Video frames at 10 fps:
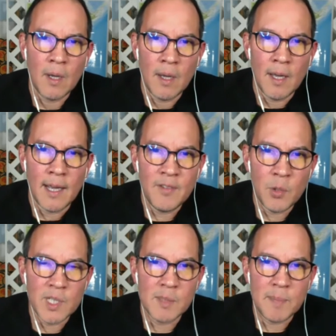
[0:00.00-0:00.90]

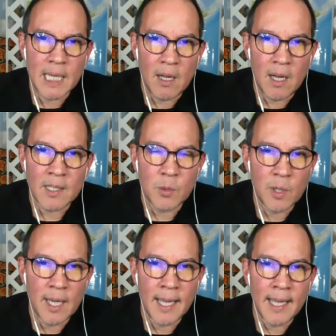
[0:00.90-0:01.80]
everyone's been locked
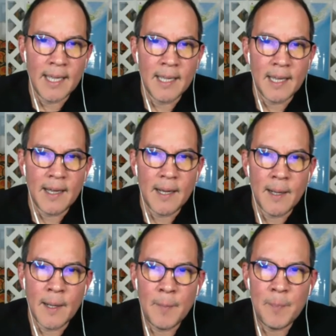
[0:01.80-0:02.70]
away,
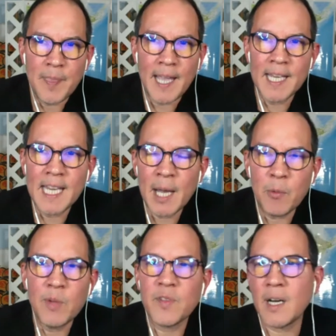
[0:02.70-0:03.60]
and yet
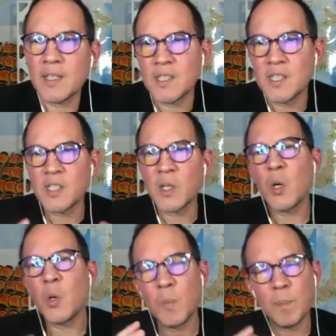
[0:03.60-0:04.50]
we've got
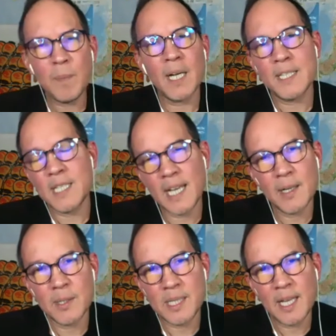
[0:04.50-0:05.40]
so much
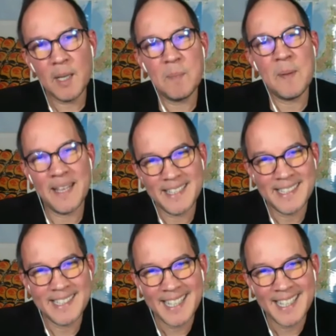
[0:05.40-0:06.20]
entertainment.